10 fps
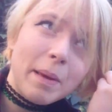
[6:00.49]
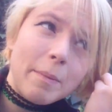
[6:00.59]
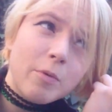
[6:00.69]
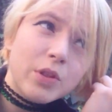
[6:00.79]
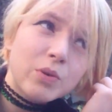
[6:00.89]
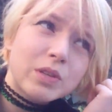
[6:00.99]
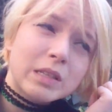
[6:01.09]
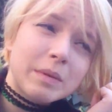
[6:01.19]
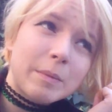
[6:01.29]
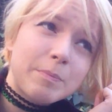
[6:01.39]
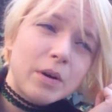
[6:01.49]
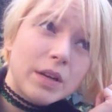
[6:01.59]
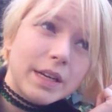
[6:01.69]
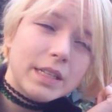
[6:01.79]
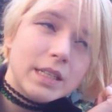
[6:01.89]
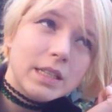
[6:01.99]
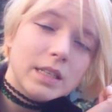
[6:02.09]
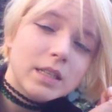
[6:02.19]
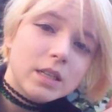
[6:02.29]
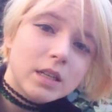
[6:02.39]
do people with autism get bullied?
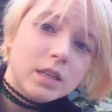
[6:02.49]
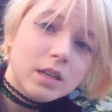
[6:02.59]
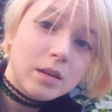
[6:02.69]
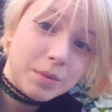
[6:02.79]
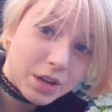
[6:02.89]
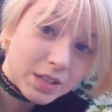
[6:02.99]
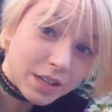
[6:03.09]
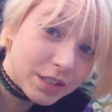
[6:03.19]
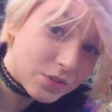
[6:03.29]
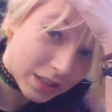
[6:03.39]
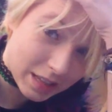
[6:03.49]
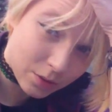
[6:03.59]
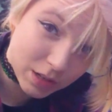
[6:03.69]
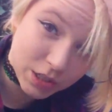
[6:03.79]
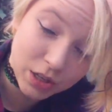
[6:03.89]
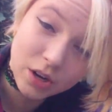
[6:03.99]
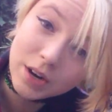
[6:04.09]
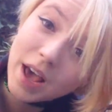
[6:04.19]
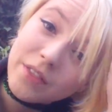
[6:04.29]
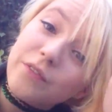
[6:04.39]
Because I do get that question a
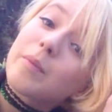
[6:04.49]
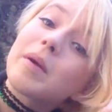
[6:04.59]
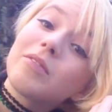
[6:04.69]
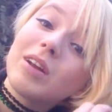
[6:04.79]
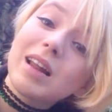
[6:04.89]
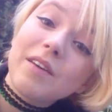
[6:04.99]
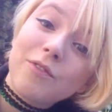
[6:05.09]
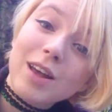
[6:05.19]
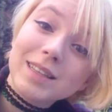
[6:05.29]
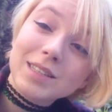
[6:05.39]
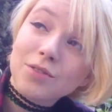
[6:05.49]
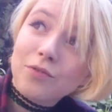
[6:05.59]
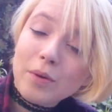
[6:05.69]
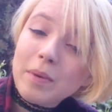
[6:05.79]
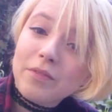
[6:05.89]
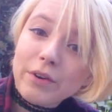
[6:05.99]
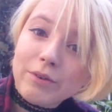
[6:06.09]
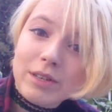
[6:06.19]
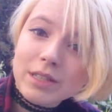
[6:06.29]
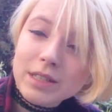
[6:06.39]
lot, either from my real-life friends or from my
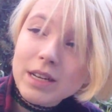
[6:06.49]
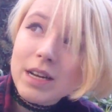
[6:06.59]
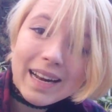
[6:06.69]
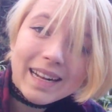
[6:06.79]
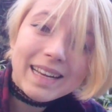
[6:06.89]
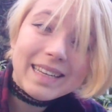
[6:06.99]
viewers. And it